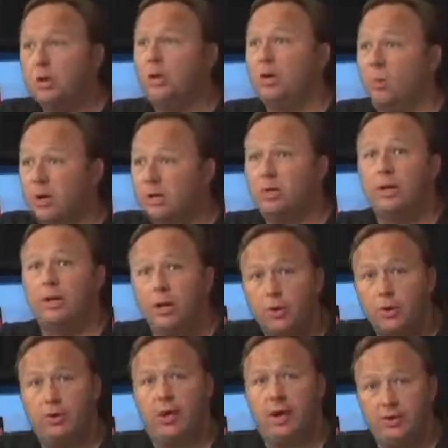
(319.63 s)
You want the
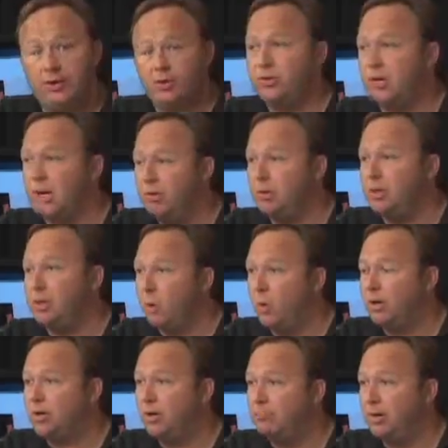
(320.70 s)
loot, ladies and gentlemen. You
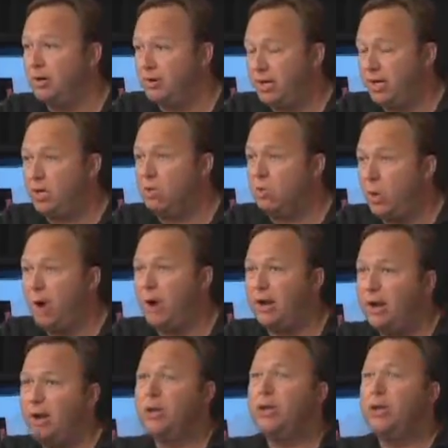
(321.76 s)
want the booty. You
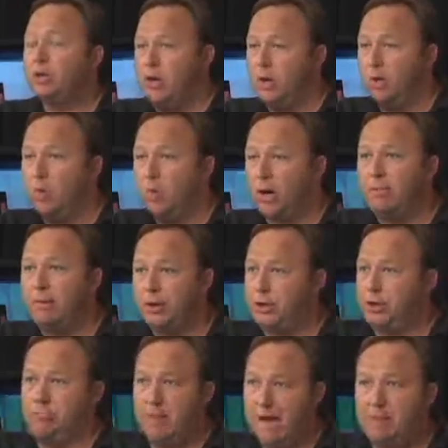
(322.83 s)
want, you don't want a
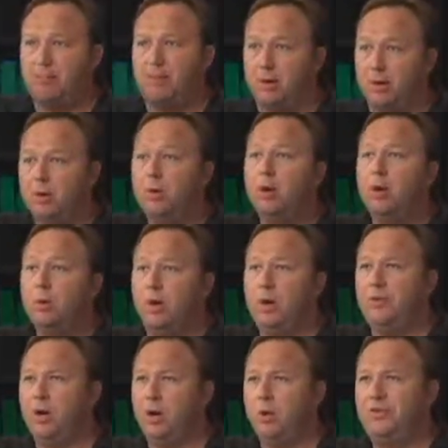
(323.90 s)
bunch of paper
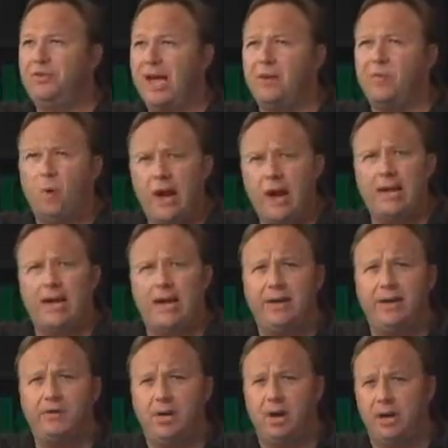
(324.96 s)
with old dead white
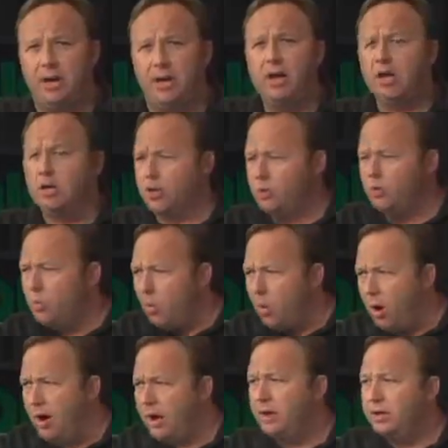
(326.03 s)
guys on it. You
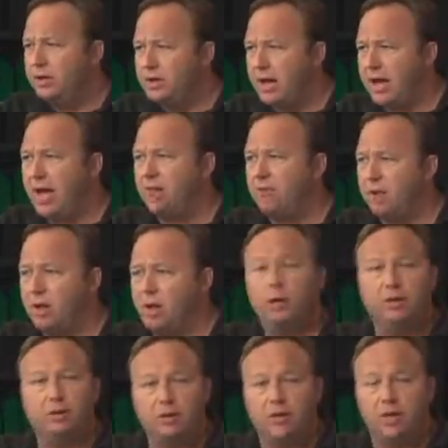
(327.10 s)
want to have the
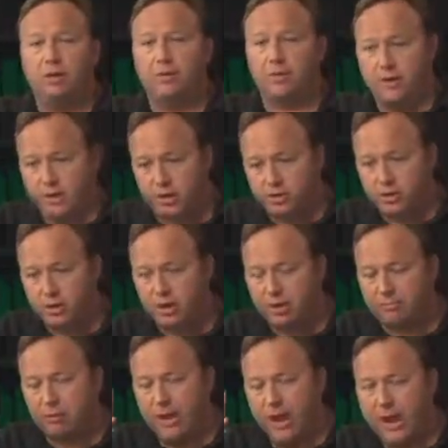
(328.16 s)
gold and silver. Here's the
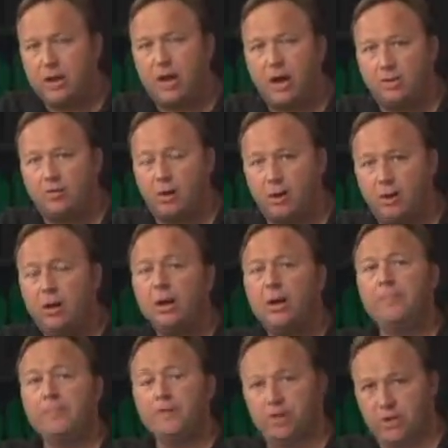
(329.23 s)
number, 800
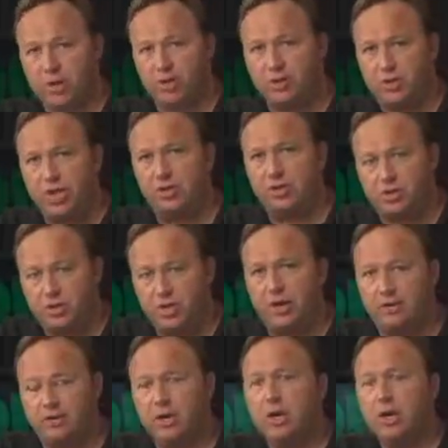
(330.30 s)

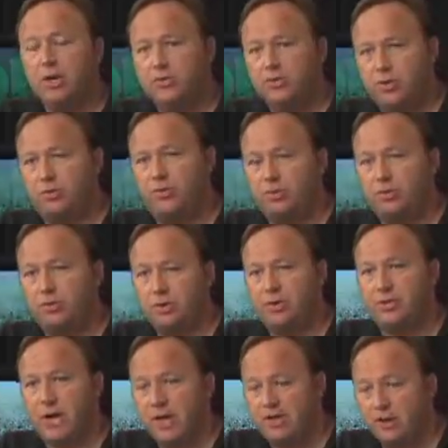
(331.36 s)
686
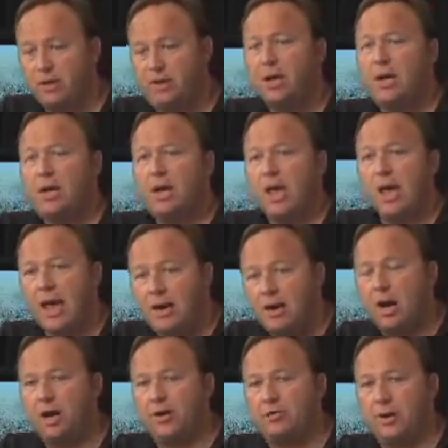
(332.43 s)
2237,
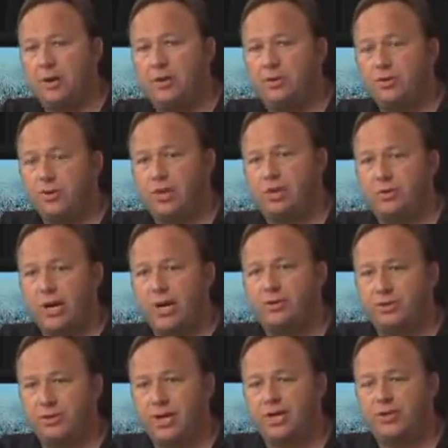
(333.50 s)
800
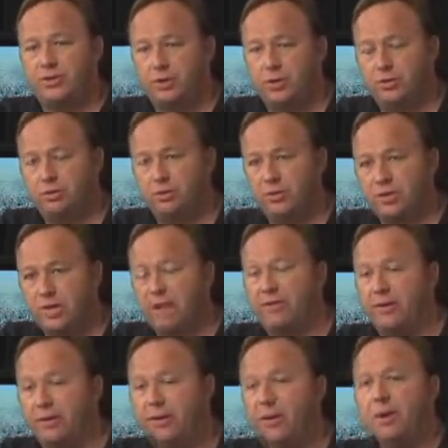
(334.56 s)
686
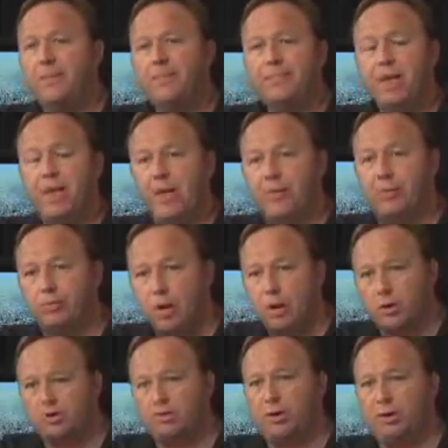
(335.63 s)
2237 and the
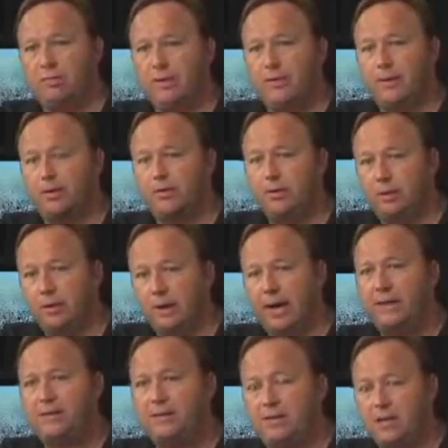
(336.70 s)
brokers are going to be there till
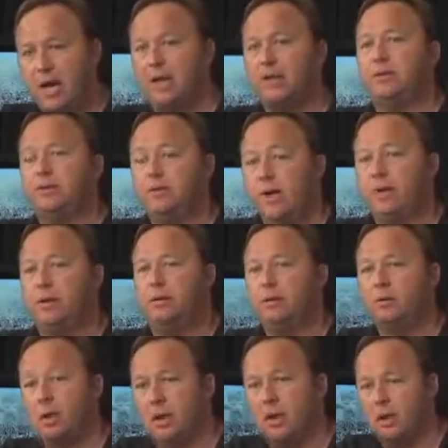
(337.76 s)
late tonight to take your
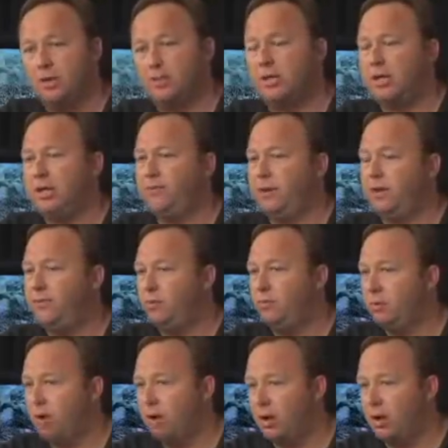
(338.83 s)
calls. If, if
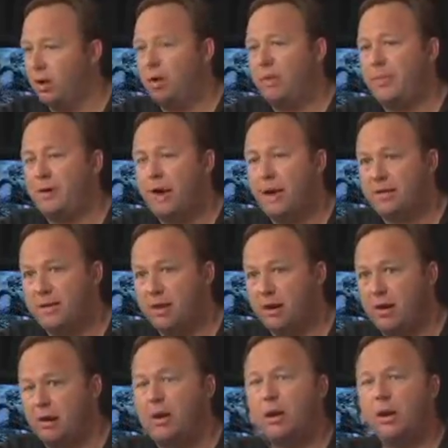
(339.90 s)
you call and they're not
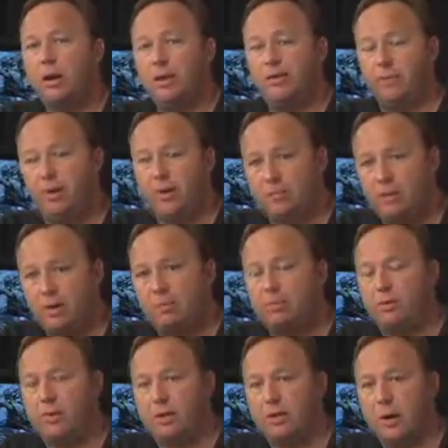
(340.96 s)
there, leave your name and
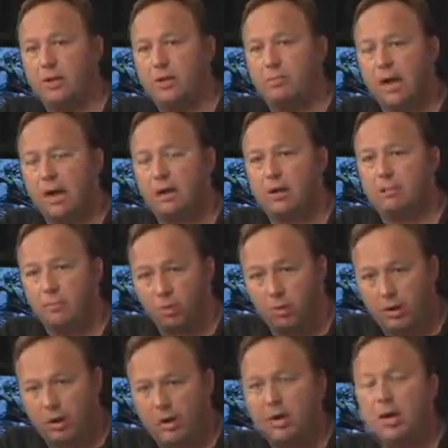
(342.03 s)
number. They'll call you back in the
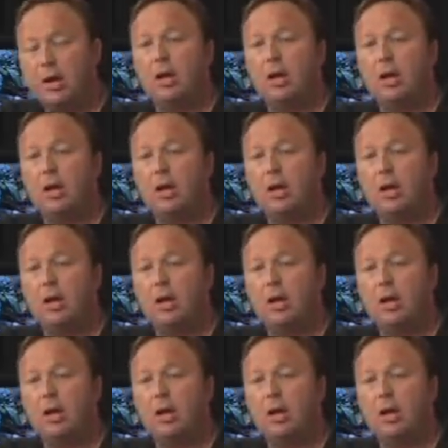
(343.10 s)
morning.